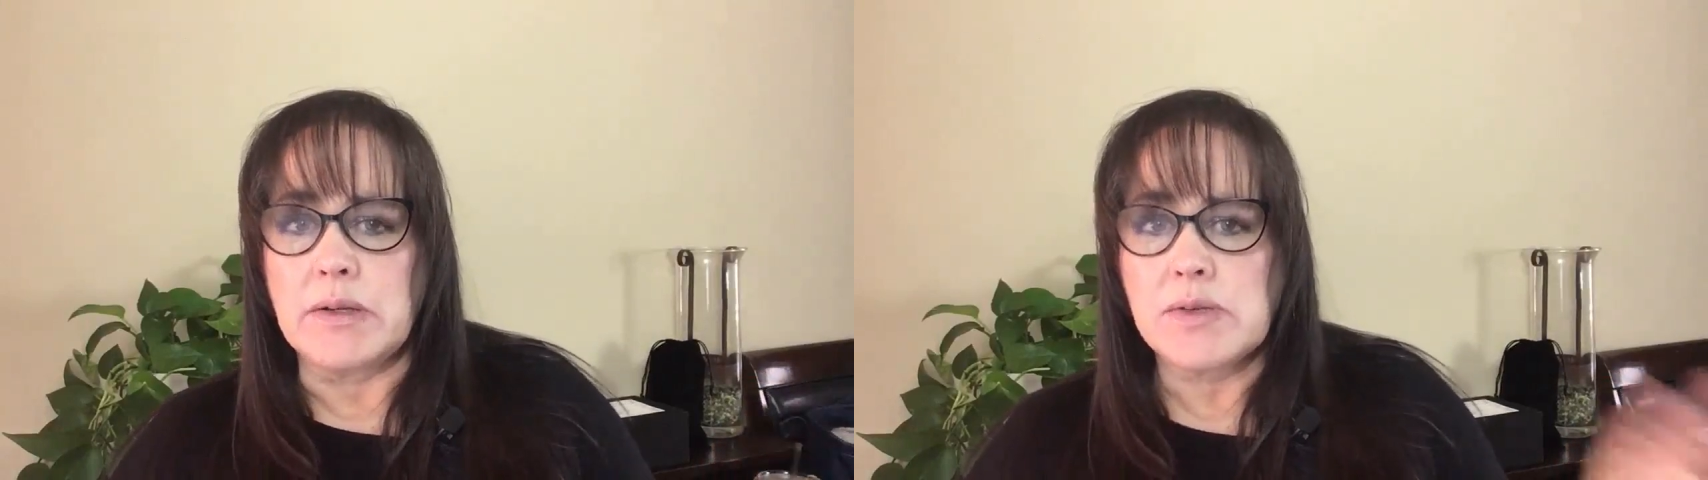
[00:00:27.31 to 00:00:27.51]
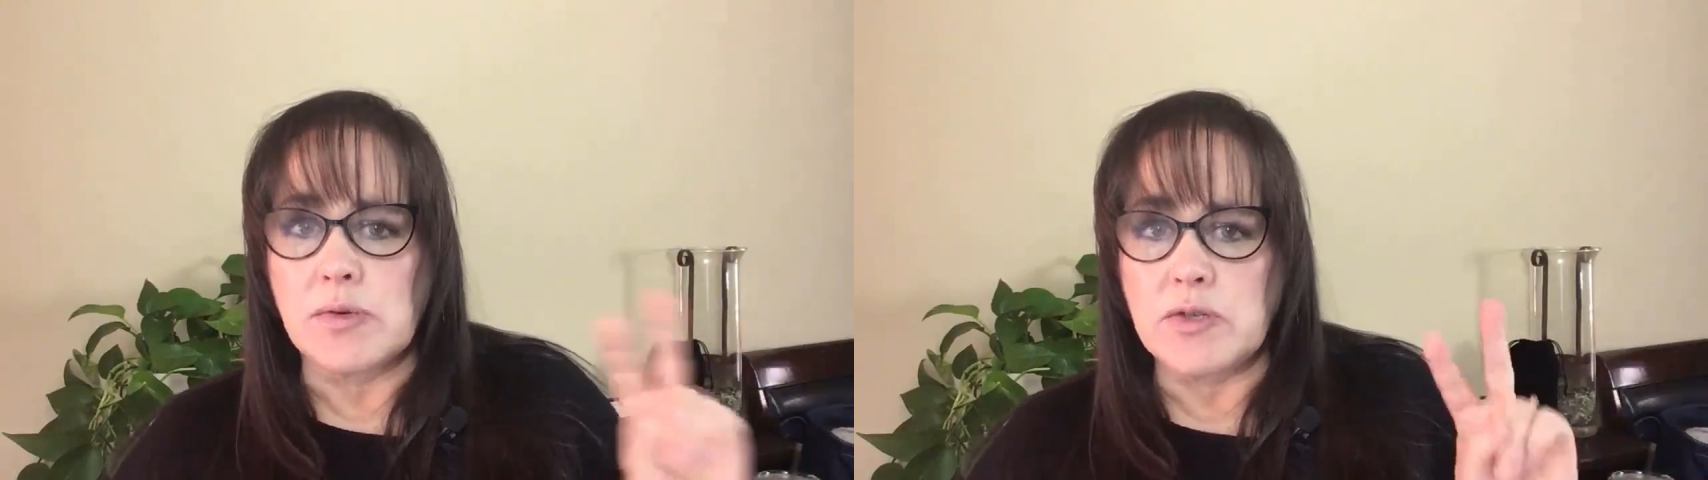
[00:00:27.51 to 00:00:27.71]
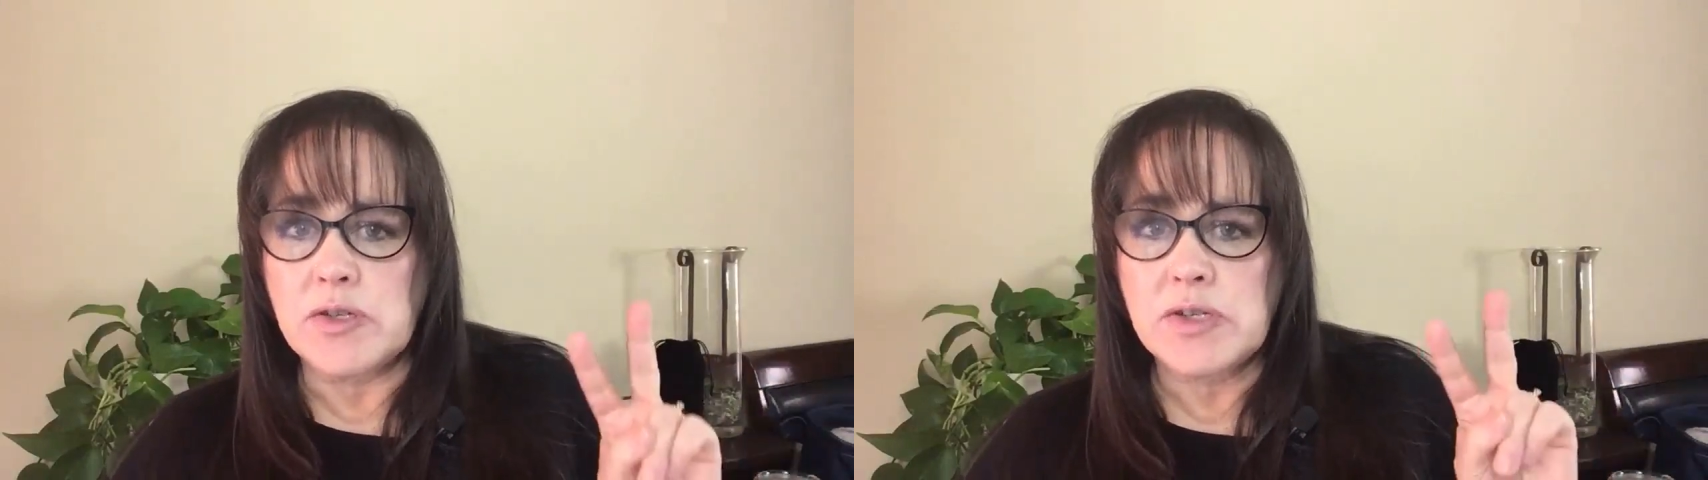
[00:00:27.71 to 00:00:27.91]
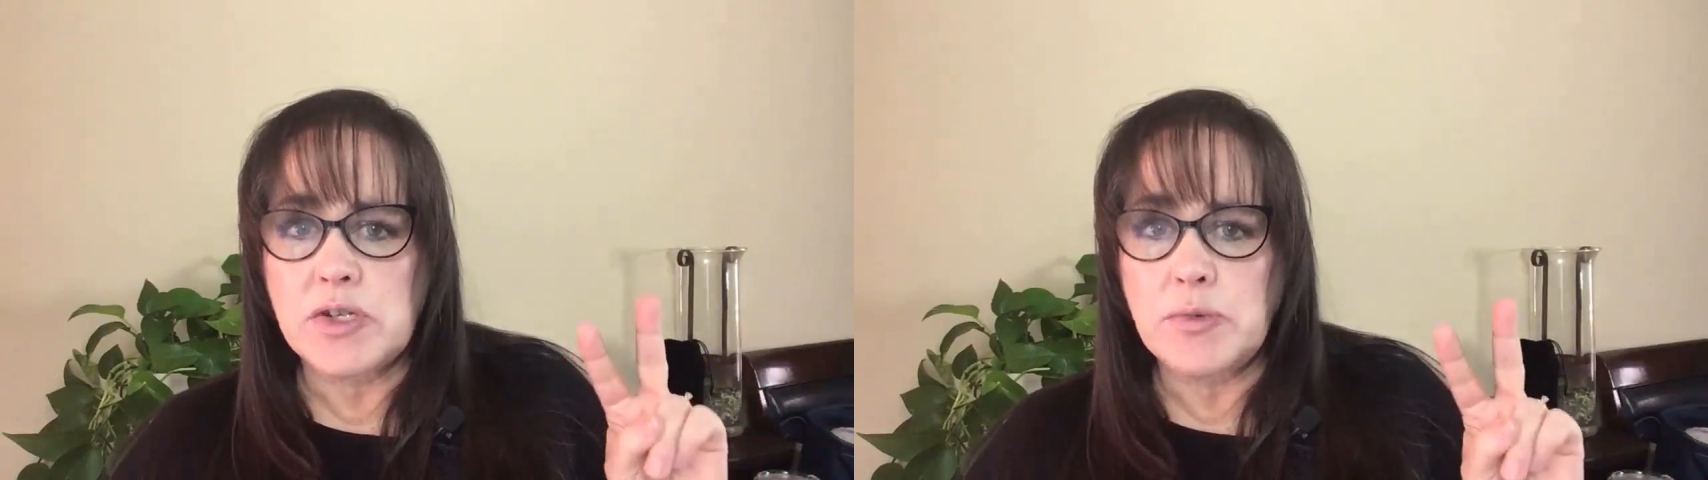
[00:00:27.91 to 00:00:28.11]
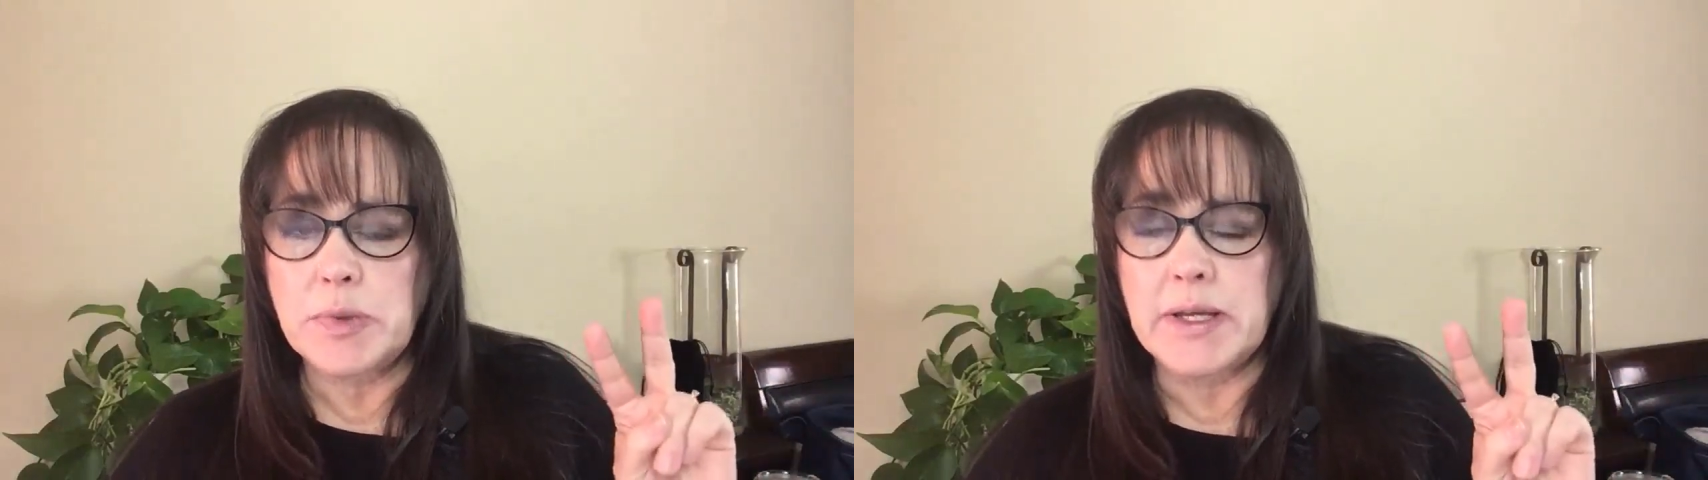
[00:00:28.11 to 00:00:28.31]
so just
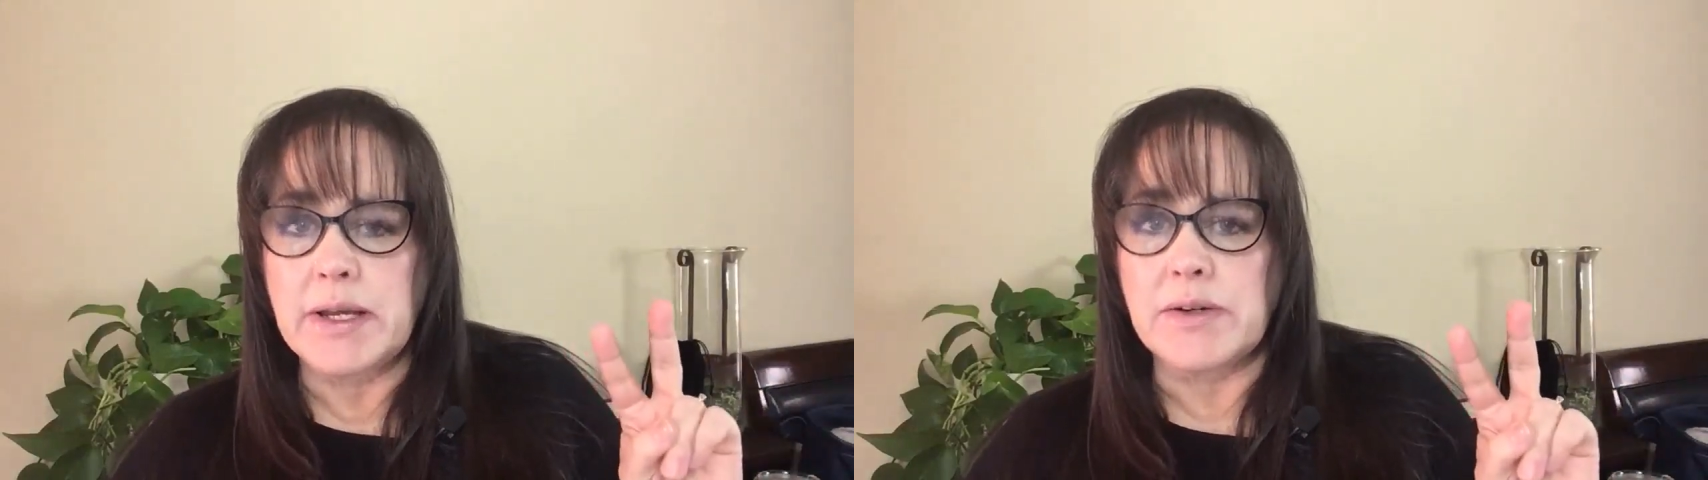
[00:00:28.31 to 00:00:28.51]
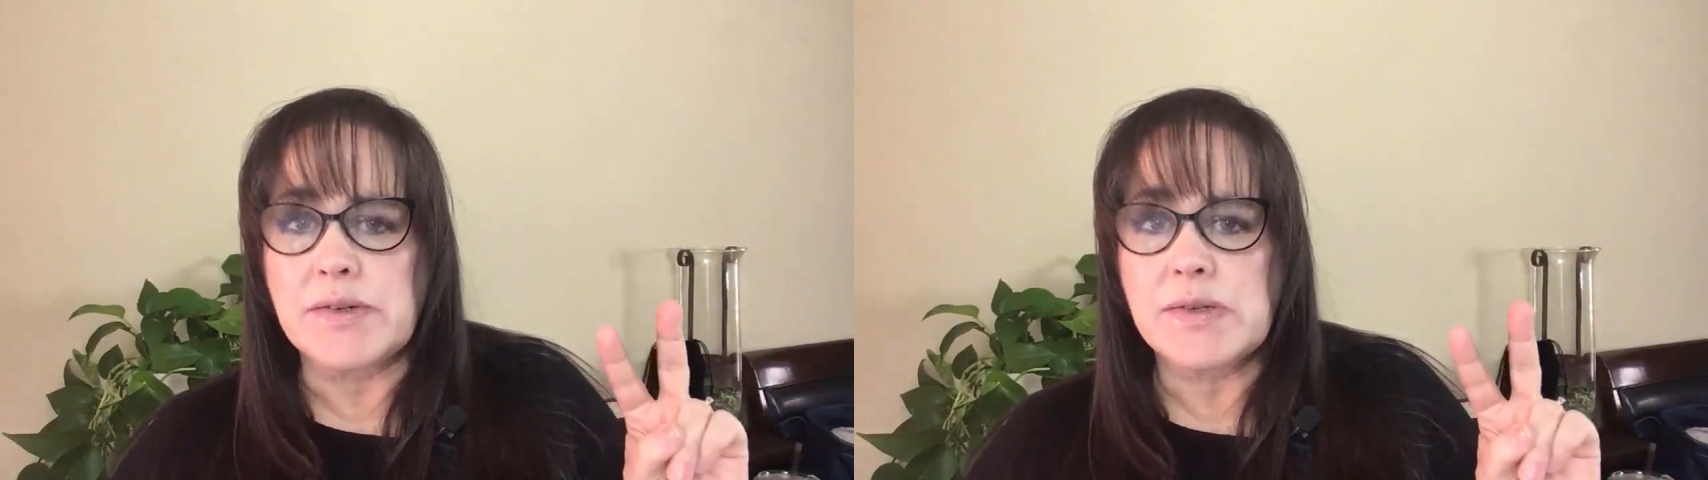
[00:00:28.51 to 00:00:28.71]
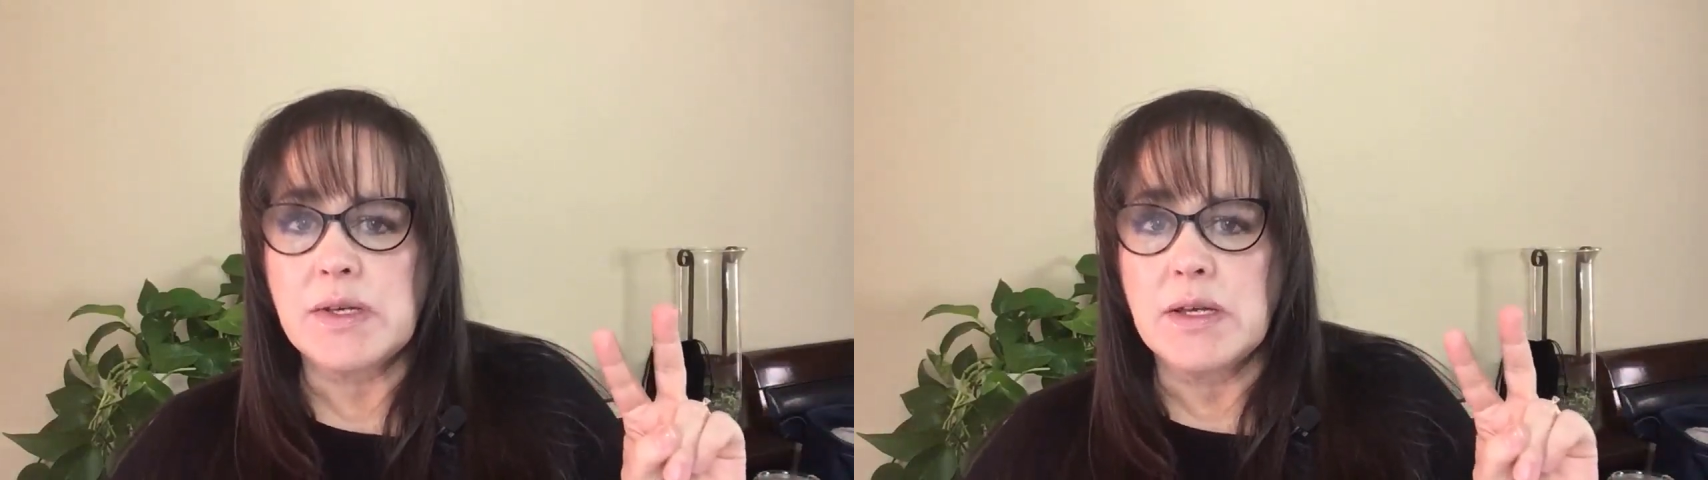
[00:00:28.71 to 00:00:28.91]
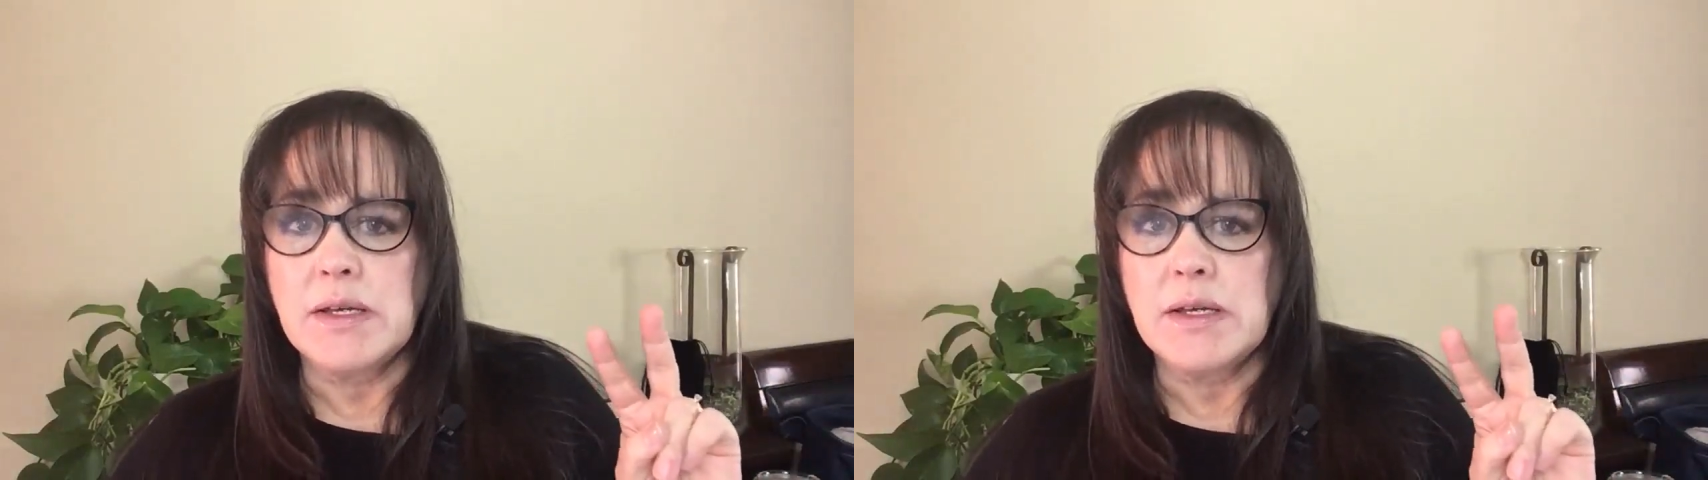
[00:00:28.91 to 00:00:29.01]
two players,